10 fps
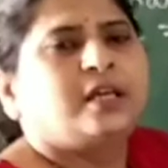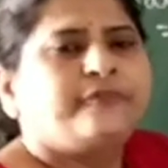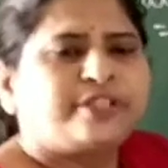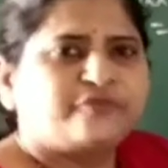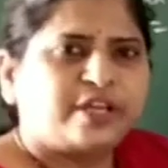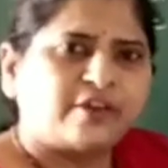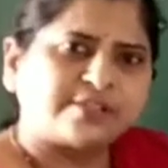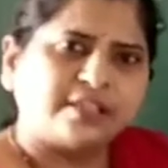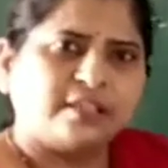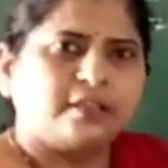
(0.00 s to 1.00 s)
which we have
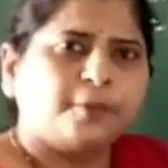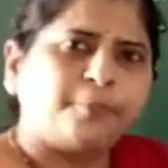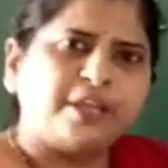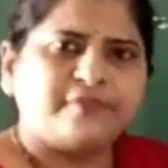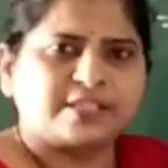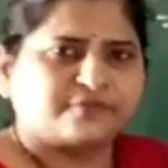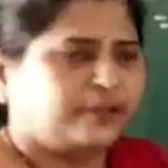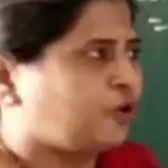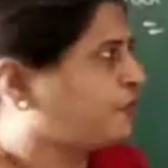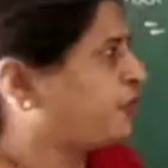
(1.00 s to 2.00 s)
seen in the previous
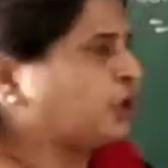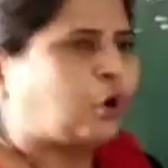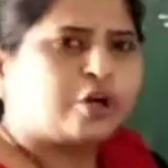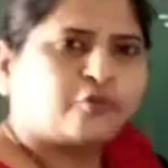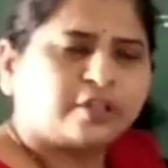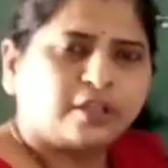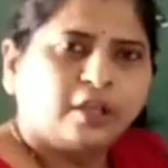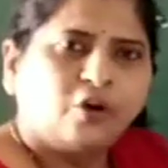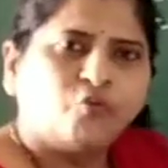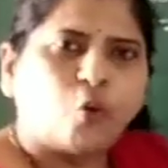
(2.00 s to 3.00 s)
video. If you have not
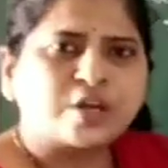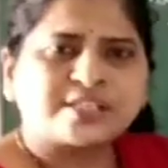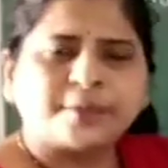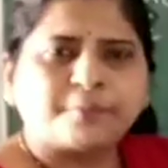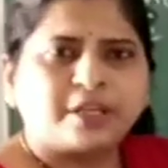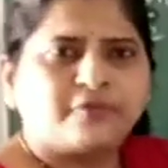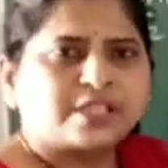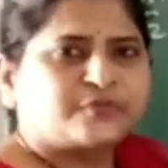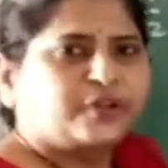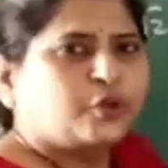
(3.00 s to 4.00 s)
watched that
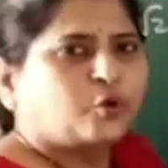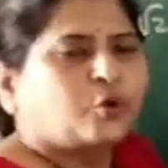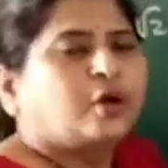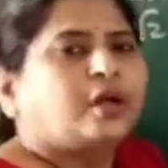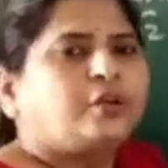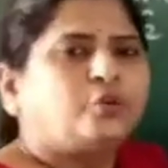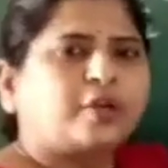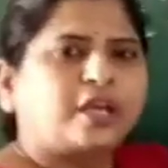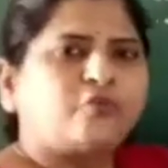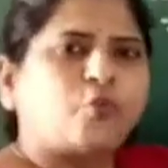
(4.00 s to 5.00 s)
previous video, you
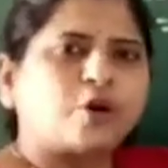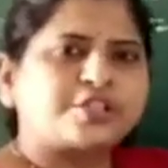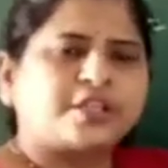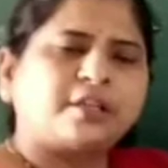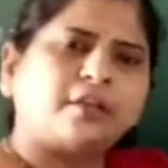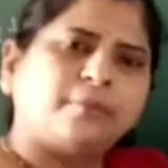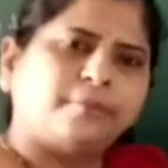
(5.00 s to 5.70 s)
can watch it.